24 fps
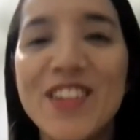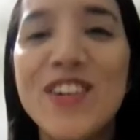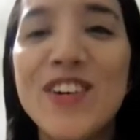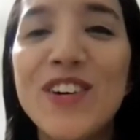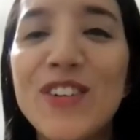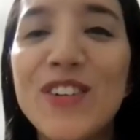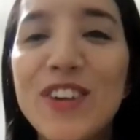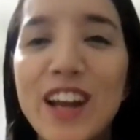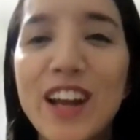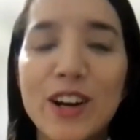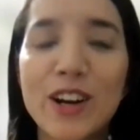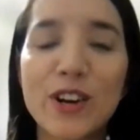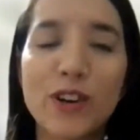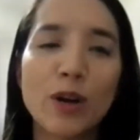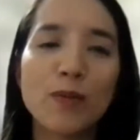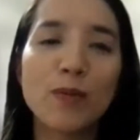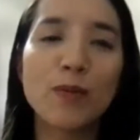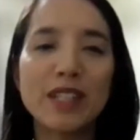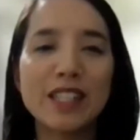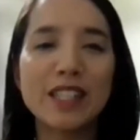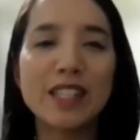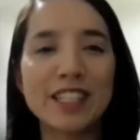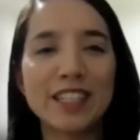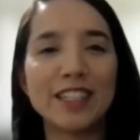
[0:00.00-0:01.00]
when I grew
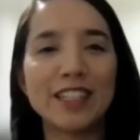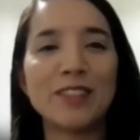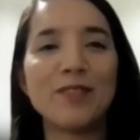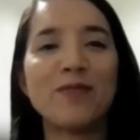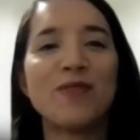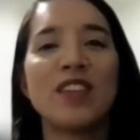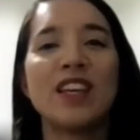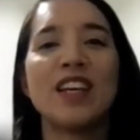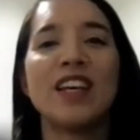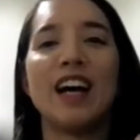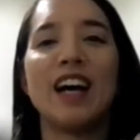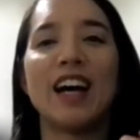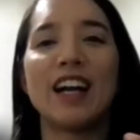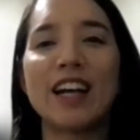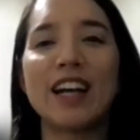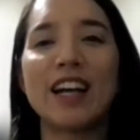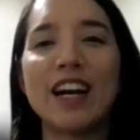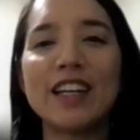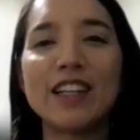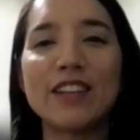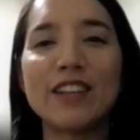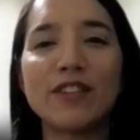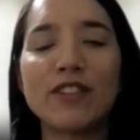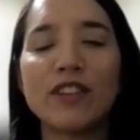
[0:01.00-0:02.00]
up, until I
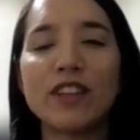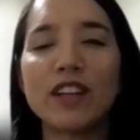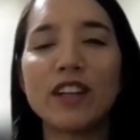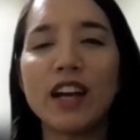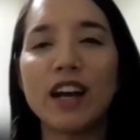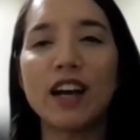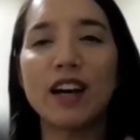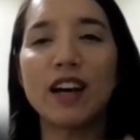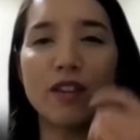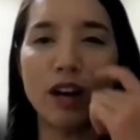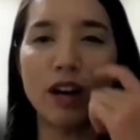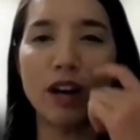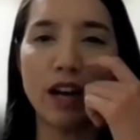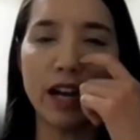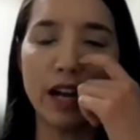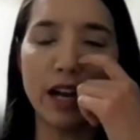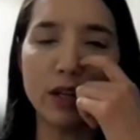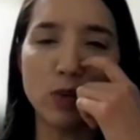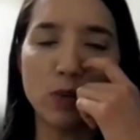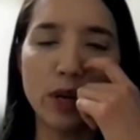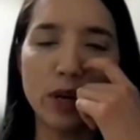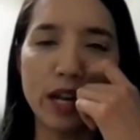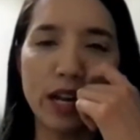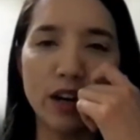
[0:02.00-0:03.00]

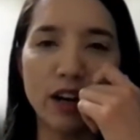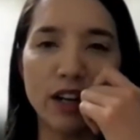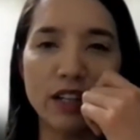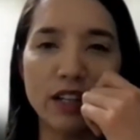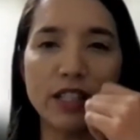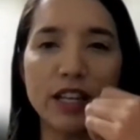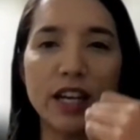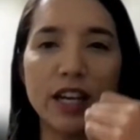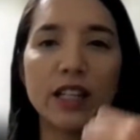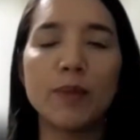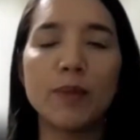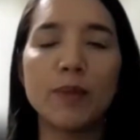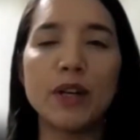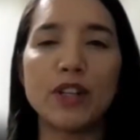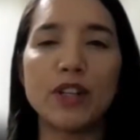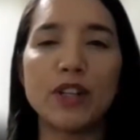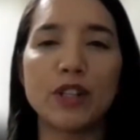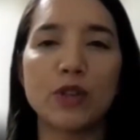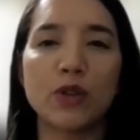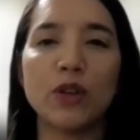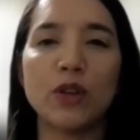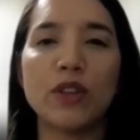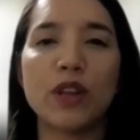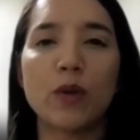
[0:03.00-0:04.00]
guess when I got to elementary
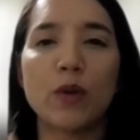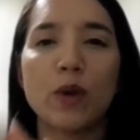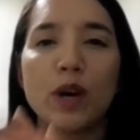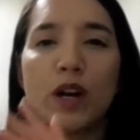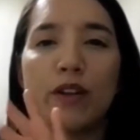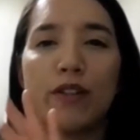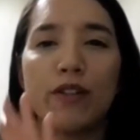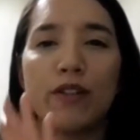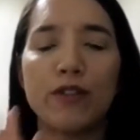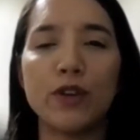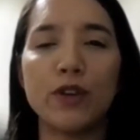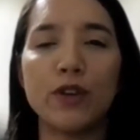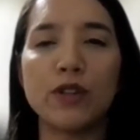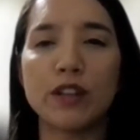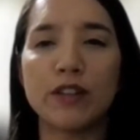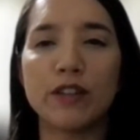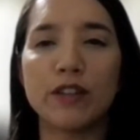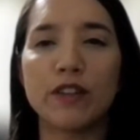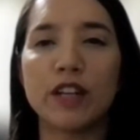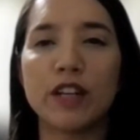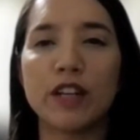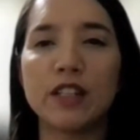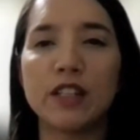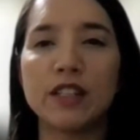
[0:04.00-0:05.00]
school, there were a few
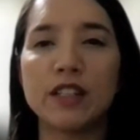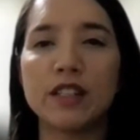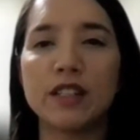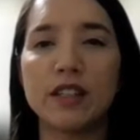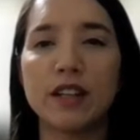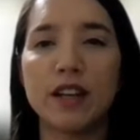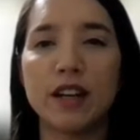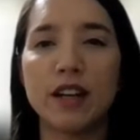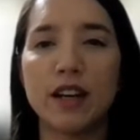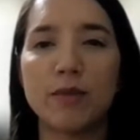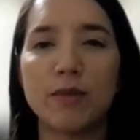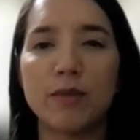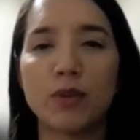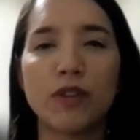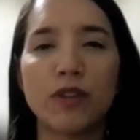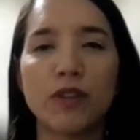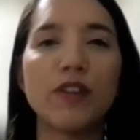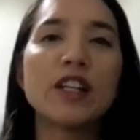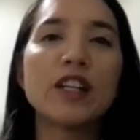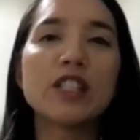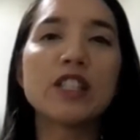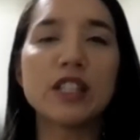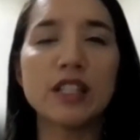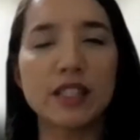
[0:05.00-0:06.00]
different
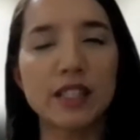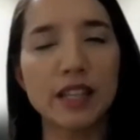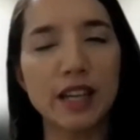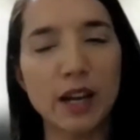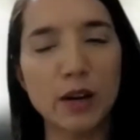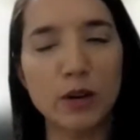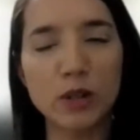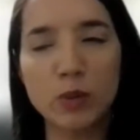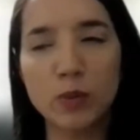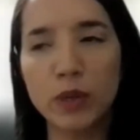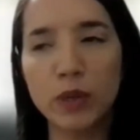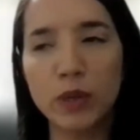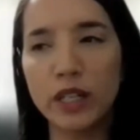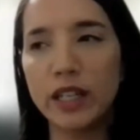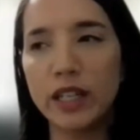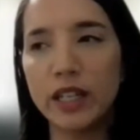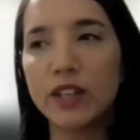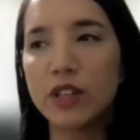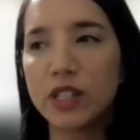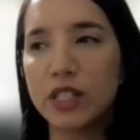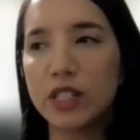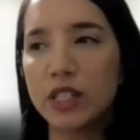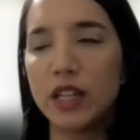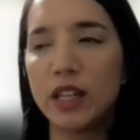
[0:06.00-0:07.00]
professions that I was pretty
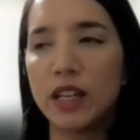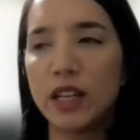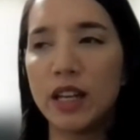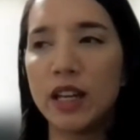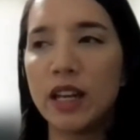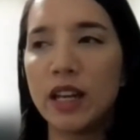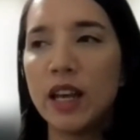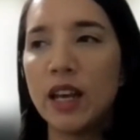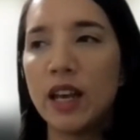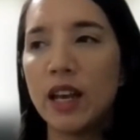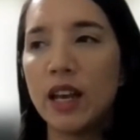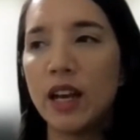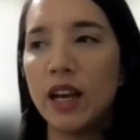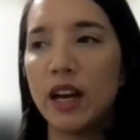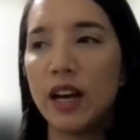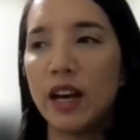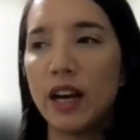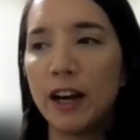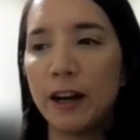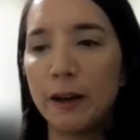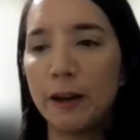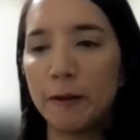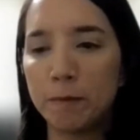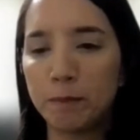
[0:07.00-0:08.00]
interested in.
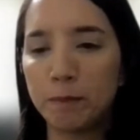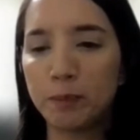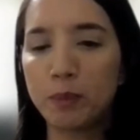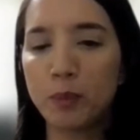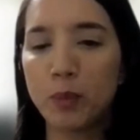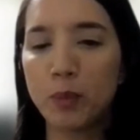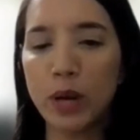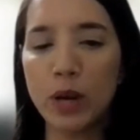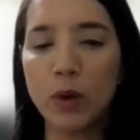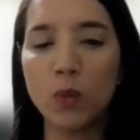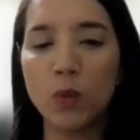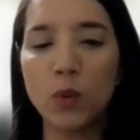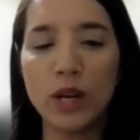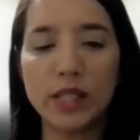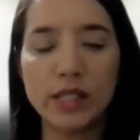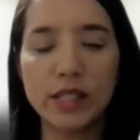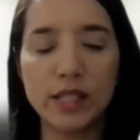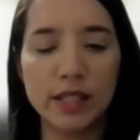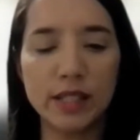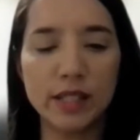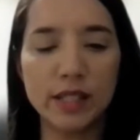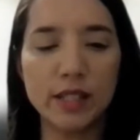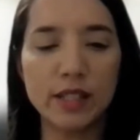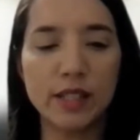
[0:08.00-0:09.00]
But it
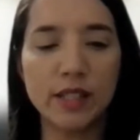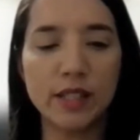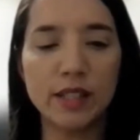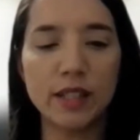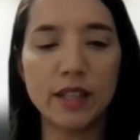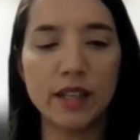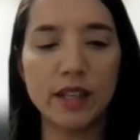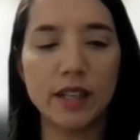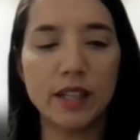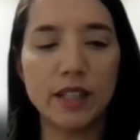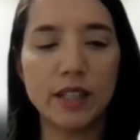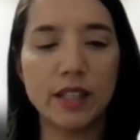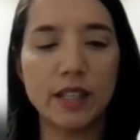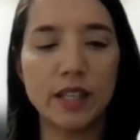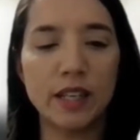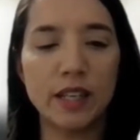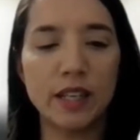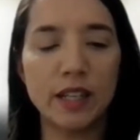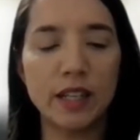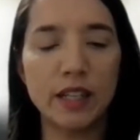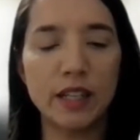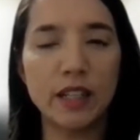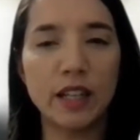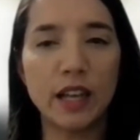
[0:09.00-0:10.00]
wasn't
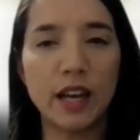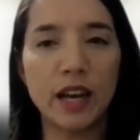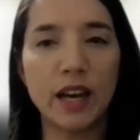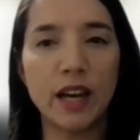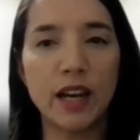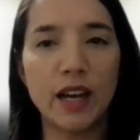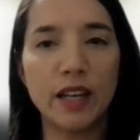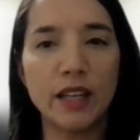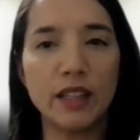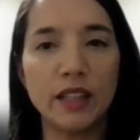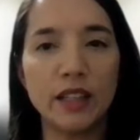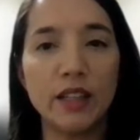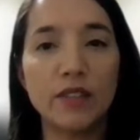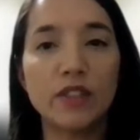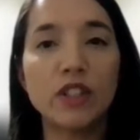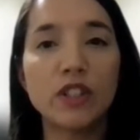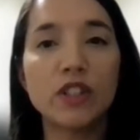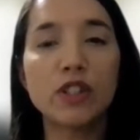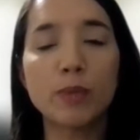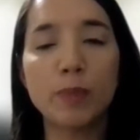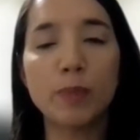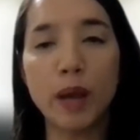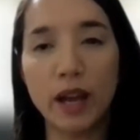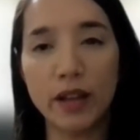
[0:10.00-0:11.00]
until I lived in
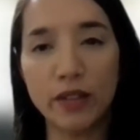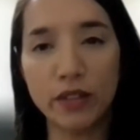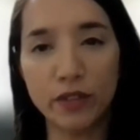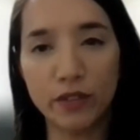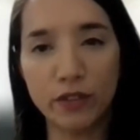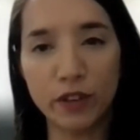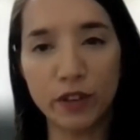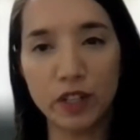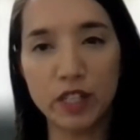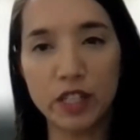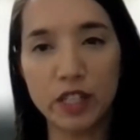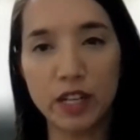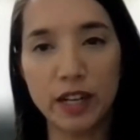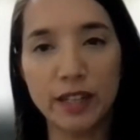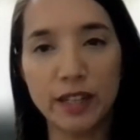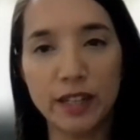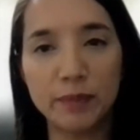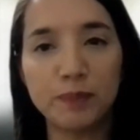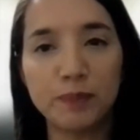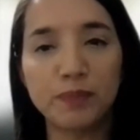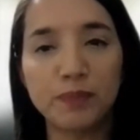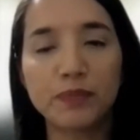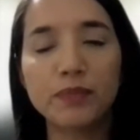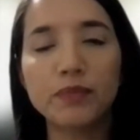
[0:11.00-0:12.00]
Japan the first time.